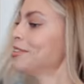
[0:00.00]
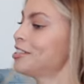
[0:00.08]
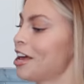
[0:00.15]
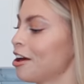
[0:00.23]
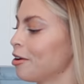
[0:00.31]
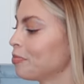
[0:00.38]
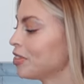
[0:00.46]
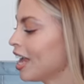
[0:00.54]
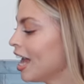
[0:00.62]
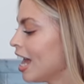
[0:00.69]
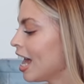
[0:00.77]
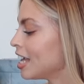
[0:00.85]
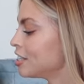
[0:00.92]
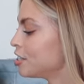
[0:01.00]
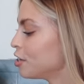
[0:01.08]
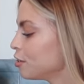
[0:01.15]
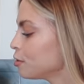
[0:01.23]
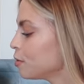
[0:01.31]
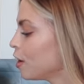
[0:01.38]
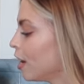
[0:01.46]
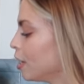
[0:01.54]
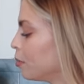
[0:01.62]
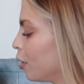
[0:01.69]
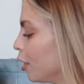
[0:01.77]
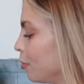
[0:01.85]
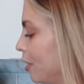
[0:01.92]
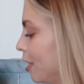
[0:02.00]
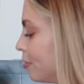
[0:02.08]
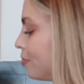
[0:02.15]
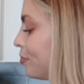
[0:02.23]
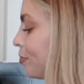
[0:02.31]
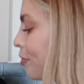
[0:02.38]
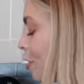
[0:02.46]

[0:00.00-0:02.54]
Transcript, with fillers: so as soon as we got an apartment,